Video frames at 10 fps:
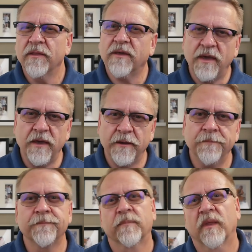The key,
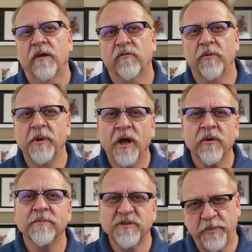from an
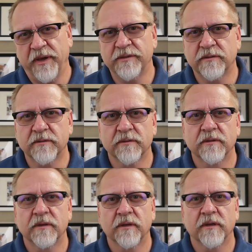outcome based
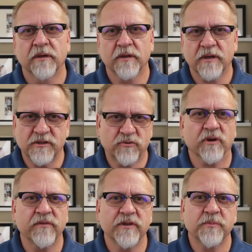
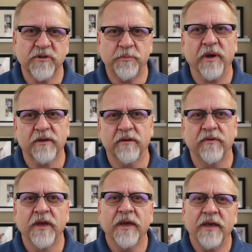constructivist perspective,
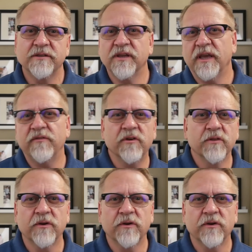is to give your